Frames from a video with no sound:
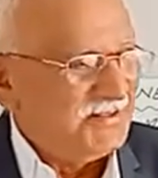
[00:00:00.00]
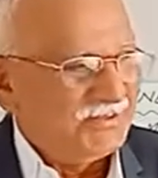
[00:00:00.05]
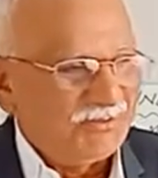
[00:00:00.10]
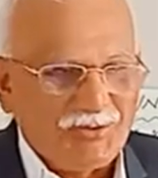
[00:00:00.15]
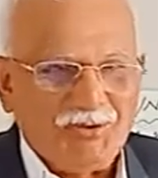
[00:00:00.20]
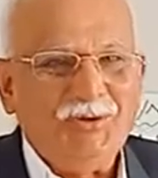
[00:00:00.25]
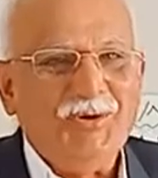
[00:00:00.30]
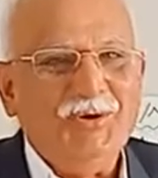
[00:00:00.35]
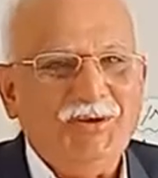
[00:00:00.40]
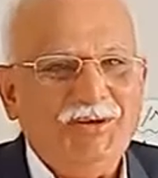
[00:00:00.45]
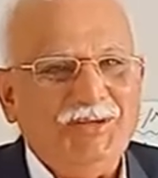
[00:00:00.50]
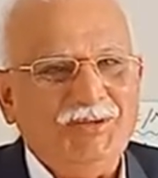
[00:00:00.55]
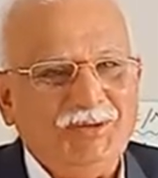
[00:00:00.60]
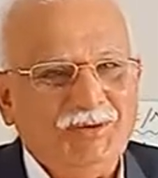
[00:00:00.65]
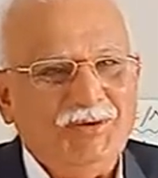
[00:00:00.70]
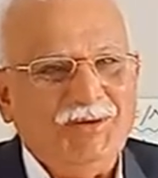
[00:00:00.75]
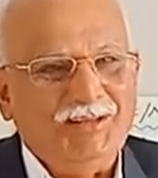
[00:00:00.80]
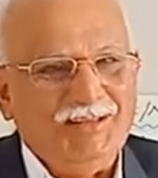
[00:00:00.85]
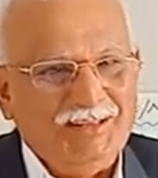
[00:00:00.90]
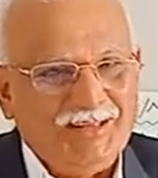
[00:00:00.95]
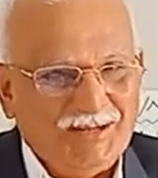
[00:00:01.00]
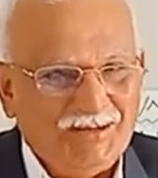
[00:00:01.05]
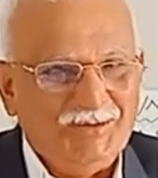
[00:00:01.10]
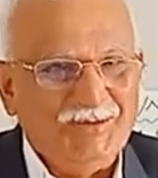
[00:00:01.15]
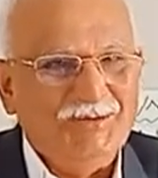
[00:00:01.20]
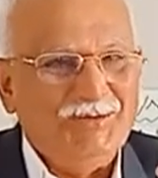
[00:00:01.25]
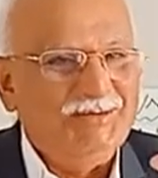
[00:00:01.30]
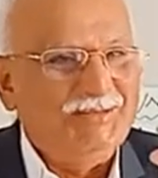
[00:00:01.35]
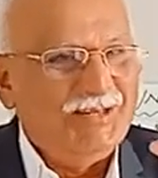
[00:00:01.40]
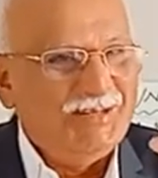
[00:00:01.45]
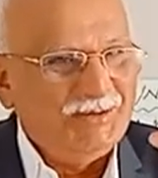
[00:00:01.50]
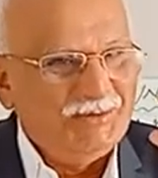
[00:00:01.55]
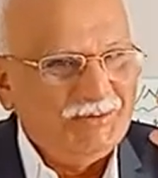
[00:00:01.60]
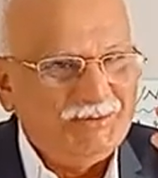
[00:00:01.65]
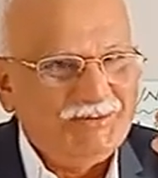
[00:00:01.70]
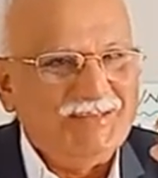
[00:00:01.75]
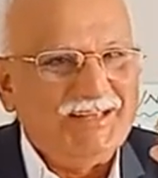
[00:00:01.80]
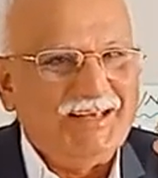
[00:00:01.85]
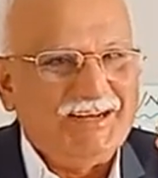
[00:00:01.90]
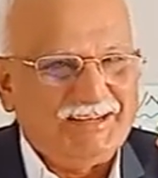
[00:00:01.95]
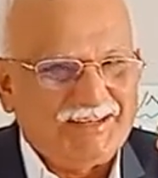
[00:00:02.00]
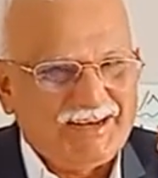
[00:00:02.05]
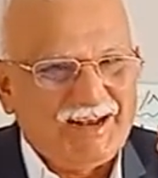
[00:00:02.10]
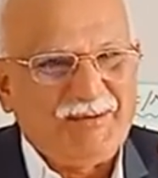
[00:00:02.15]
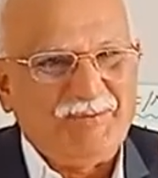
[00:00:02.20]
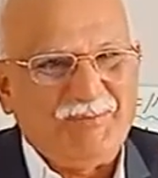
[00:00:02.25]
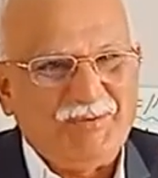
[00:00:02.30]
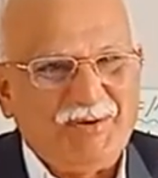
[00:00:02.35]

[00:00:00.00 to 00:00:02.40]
Slowly they lose their shape.